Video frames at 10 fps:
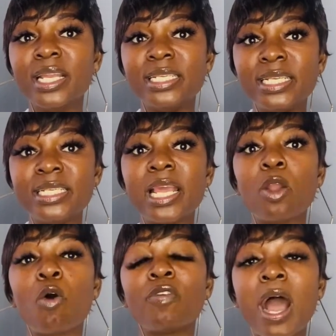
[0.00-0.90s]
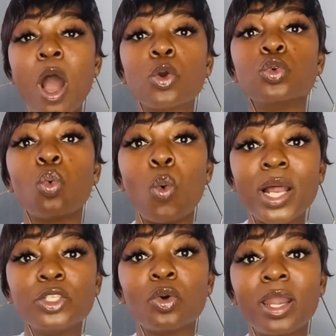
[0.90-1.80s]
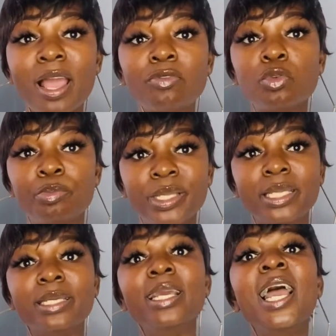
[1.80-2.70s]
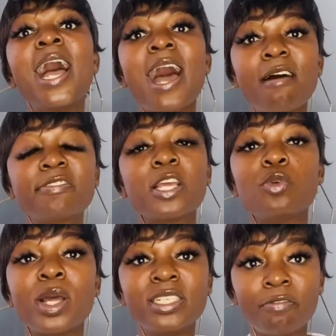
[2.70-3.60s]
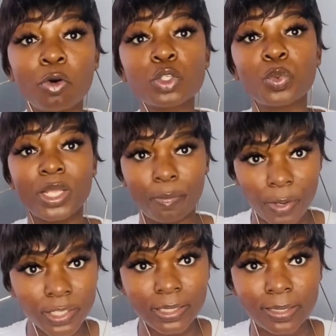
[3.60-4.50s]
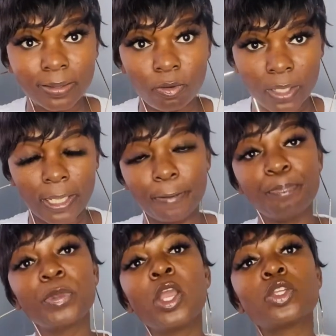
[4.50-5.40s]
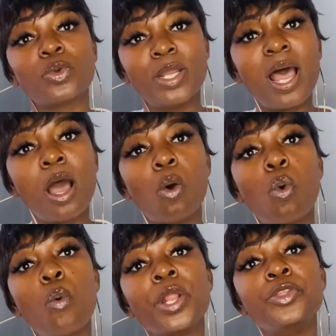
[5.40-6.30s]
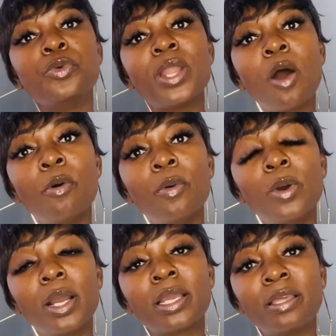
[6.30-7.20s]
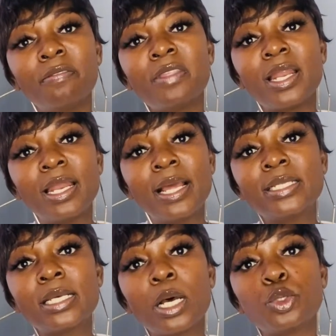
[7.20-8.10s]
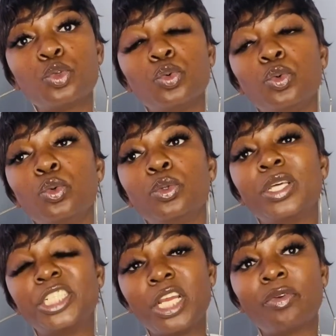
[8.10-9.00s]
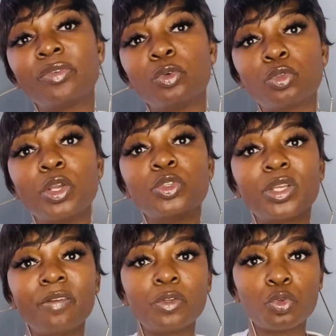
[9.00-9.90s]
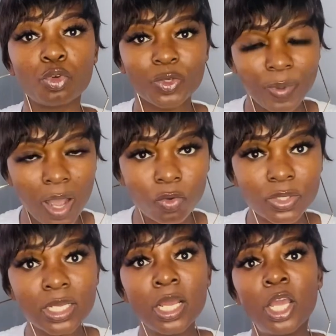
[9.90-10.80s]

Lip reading: in detail of how you want your life to be after you are divorced with that person. Okay, so now when you now give that letter to the sheriff who's going to give it to your spouse